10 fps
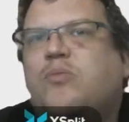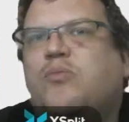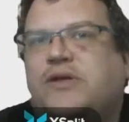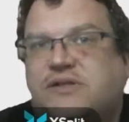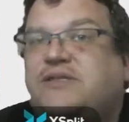
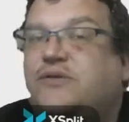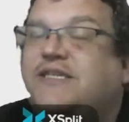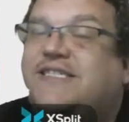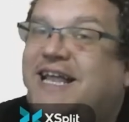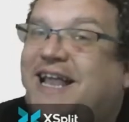but you still need
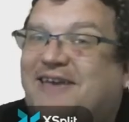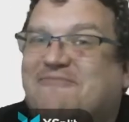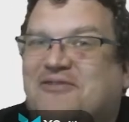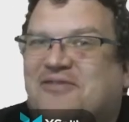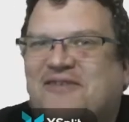to
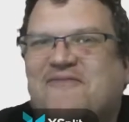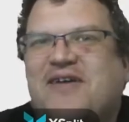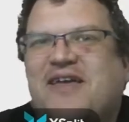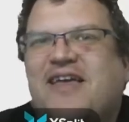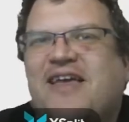label them,
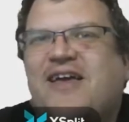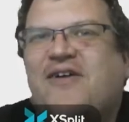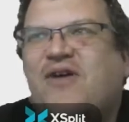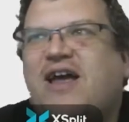right?